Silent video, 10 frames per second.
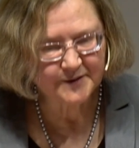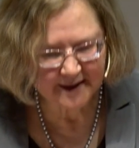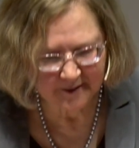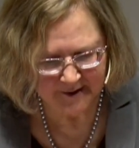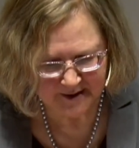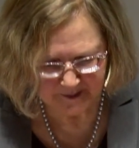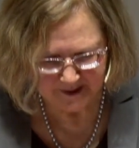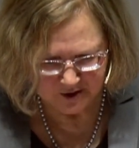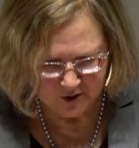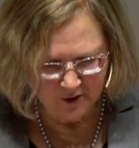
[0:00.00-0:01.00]
of telomeres
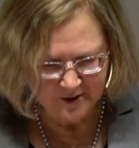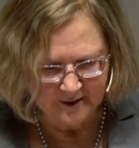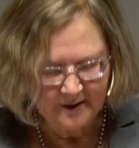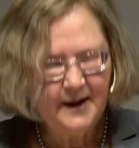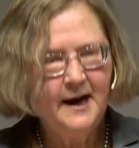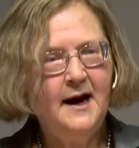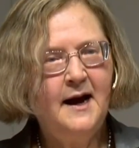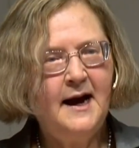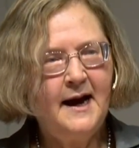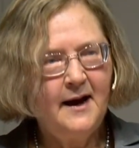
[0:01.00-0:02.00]
being shorter.
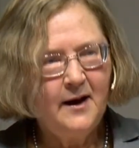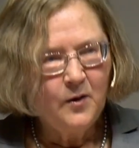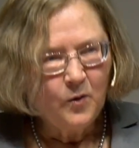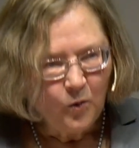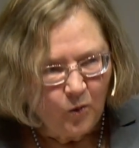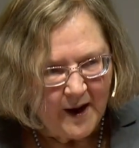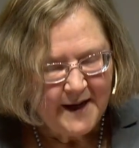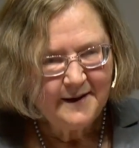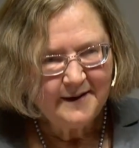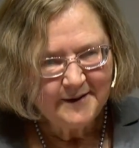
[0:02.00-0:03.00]

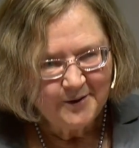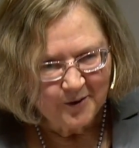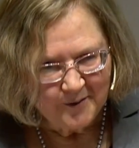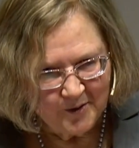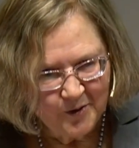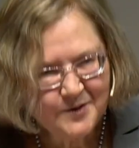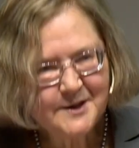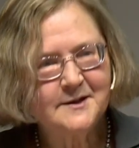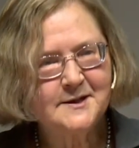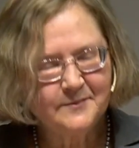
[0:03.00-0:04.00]
When your immune
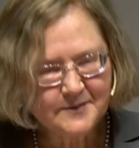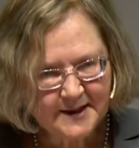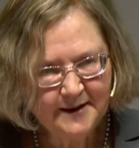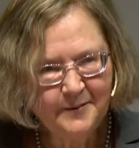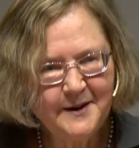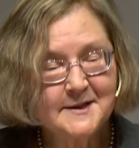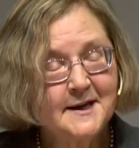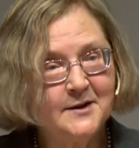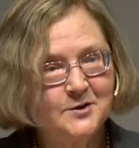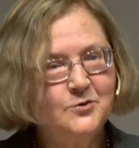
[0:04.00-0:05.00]
system's telomeres
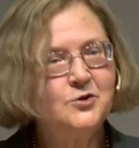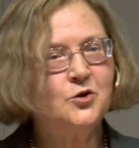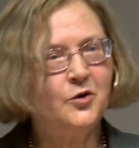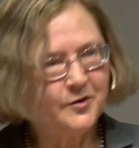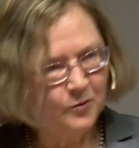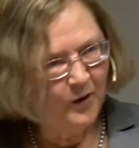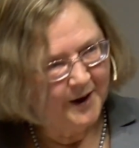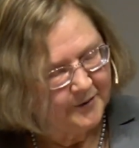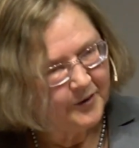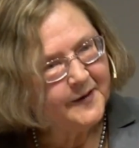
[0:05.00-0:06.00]
get too short,
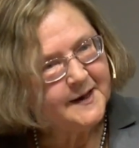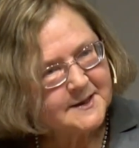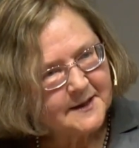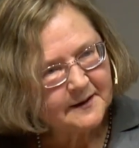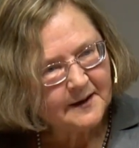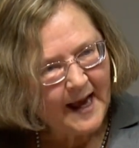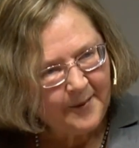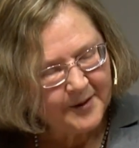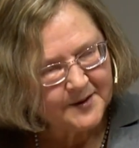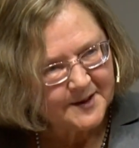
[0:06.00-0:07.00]
one of the things that
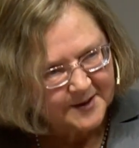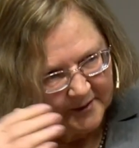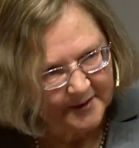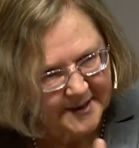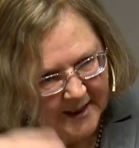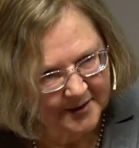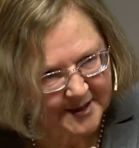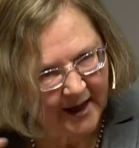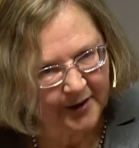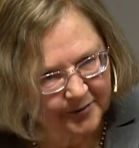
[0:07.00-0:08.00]
happens is that the
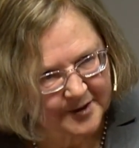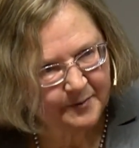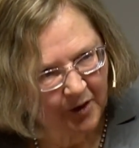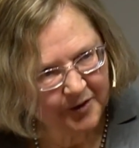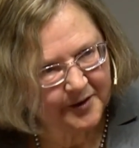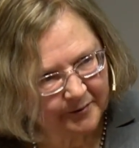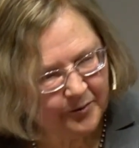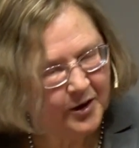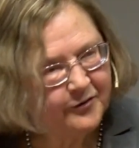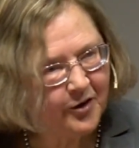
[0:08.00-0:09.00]
cells can't respond and
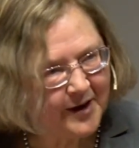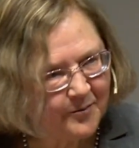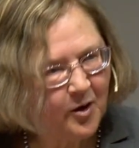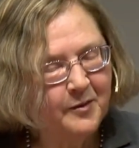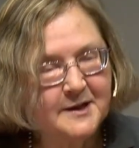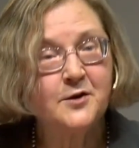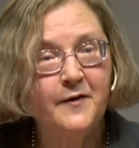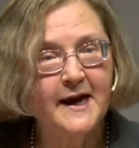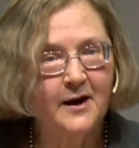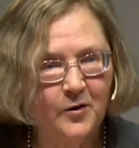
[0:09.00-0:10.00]
proliferate properly, so
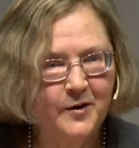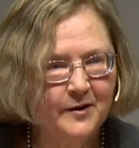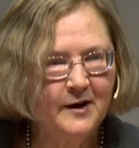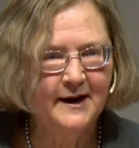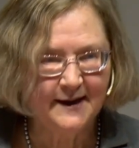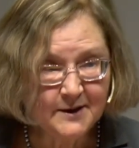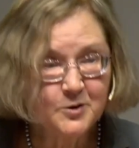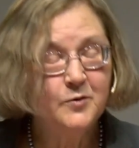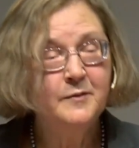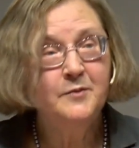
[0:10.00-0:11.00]
they go
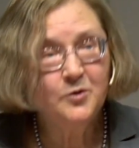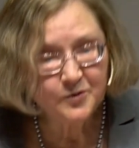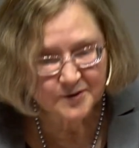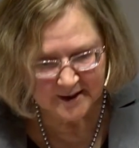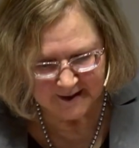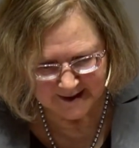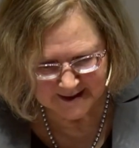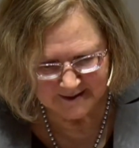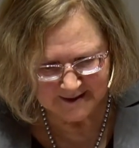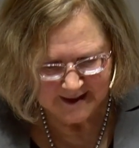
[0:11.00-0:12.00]
into immune
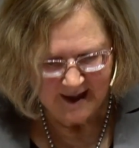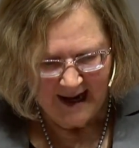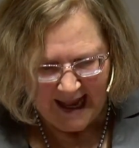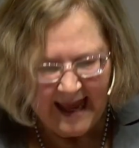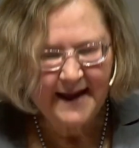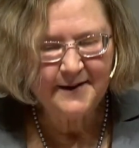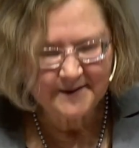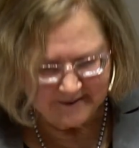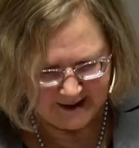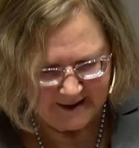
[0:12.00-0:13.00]
senescence.
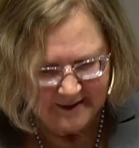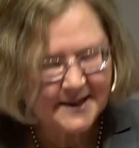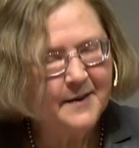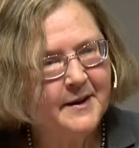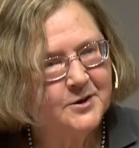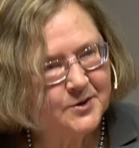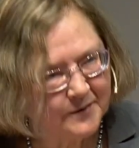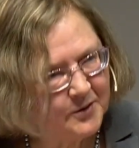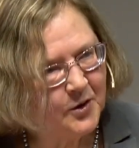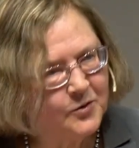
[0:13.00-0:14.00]
And then, as I
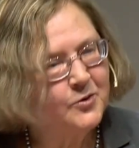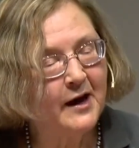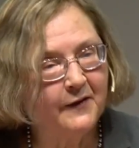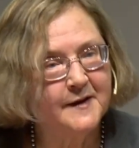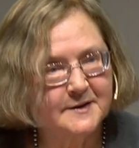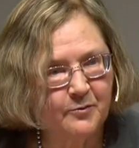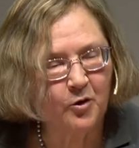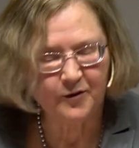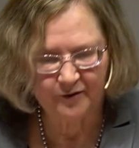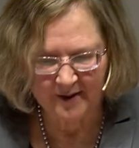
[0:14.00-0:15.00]
mentioned, you get this
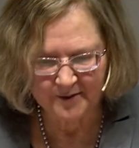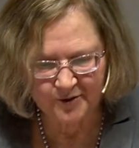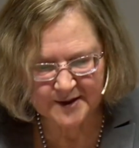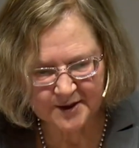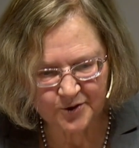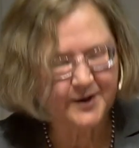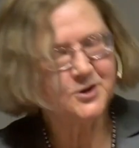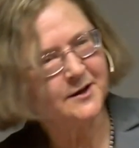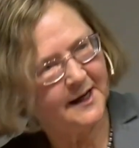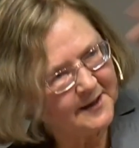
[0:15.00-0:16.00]
pro-inflammatory
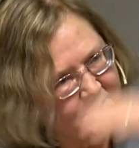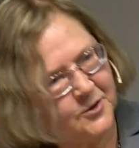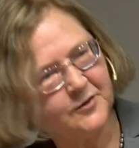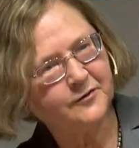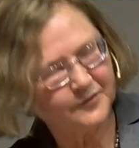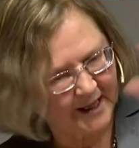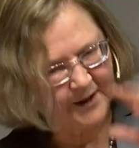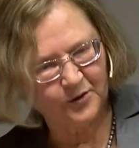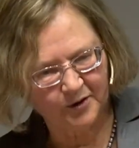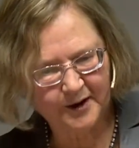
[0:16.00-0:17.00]
situation, and the sort of
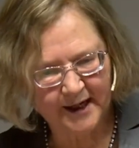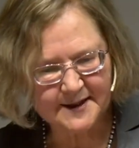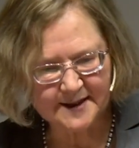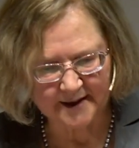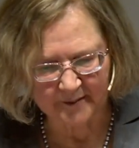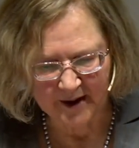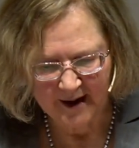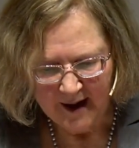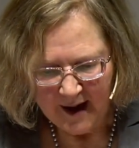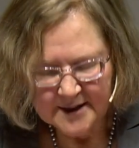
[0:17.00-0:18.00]
cycle can get set up.
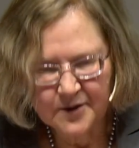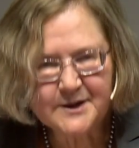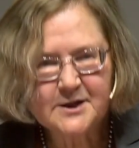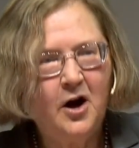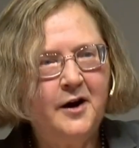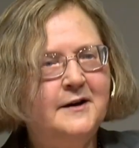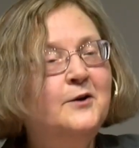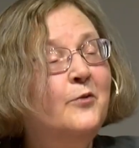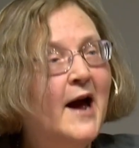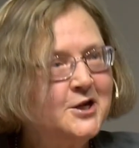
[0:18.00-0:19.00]
So it's not
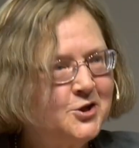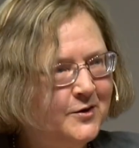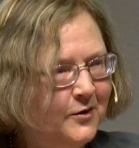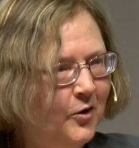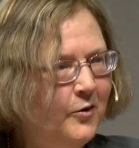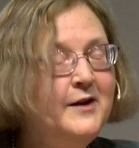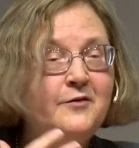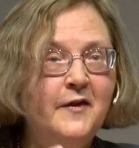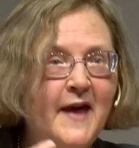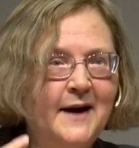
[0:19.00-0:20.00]
irrational or
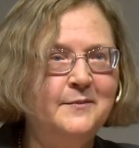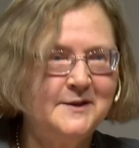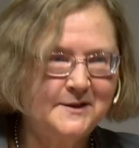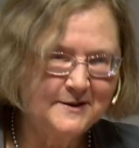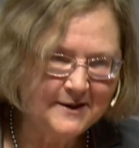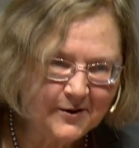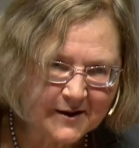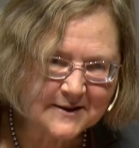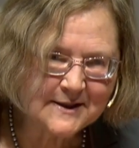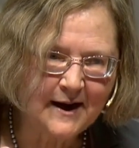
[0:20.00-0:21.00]
even that
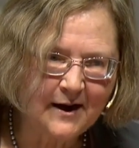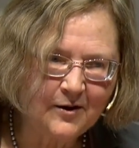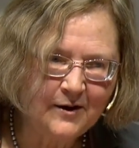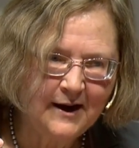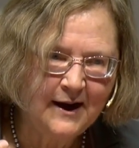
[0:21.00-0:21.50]
mysterious now